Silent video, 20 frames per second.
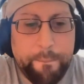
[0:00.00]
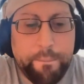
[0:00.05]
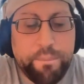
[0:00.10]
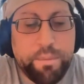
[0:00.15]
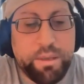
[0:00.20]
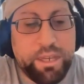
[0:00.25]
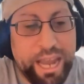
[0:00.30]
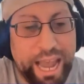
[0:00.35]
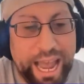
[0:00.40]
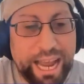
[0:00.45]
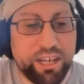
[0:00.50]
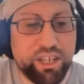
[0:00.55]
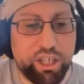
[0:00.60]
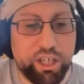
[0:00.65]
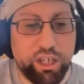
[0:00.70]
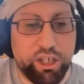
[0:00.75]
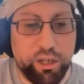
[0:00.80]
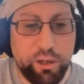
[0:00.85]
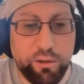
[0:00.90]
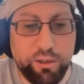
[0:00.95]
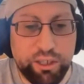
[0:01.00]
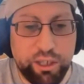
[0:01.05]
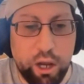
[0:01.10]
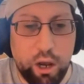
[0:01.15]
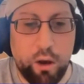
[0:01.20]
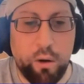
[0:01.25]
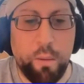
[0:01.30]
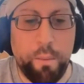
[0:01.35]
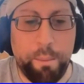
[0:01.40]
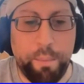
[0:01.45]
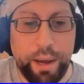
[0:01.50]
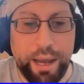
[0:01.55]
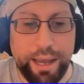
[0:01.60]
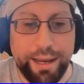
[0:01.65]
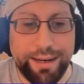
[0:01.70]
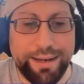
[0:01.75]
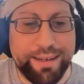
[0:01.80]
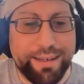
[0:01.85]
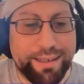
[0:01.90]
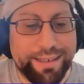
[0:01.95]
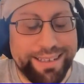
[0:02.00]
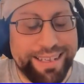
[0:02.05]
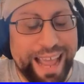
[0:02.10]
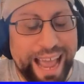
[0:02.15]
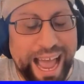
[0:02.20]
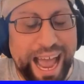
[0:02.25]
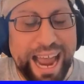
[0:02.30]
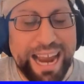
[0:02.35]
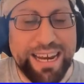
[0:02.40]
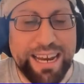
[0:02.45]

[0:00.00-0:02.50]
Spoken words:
to actually do so, but I